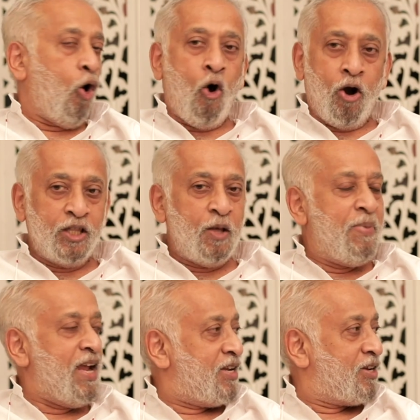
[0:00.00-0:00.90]
On the
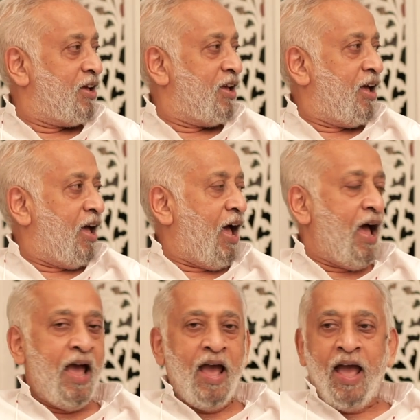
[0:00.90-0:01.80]
beat,
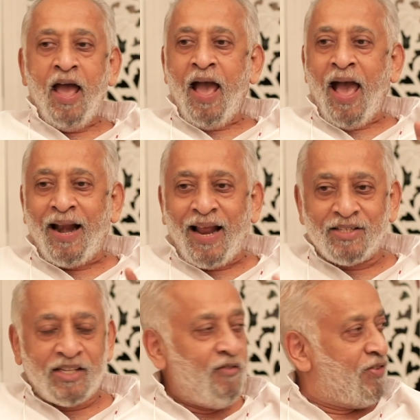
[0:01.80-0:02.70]

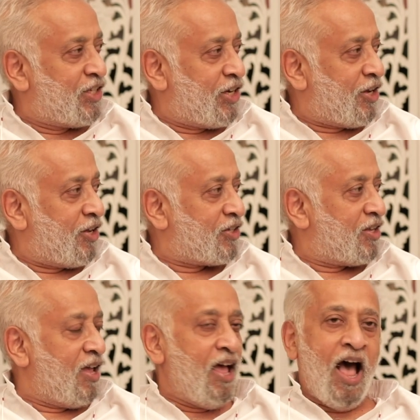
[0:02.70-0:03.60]
harassing visitors,
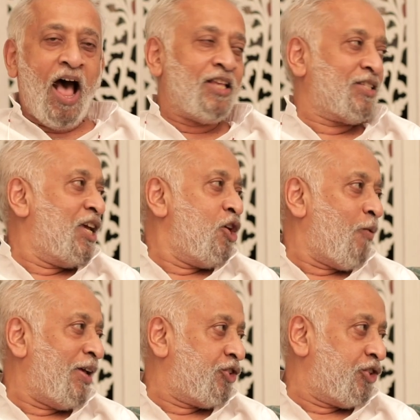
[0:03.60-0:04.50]
asking
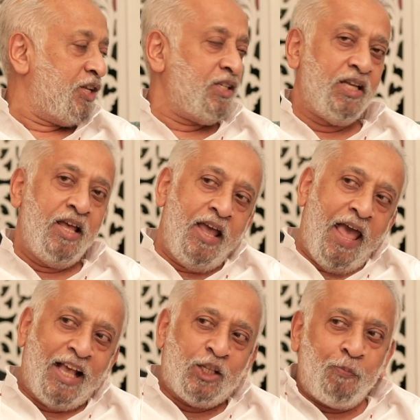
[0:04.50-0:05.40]
questions,
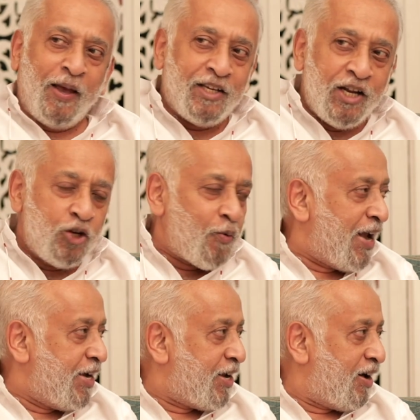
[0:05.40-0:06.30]
expecting to
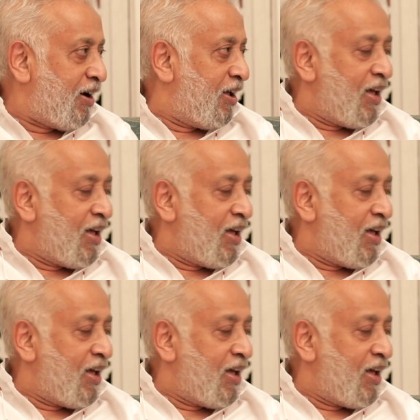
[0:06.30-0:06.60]
enter,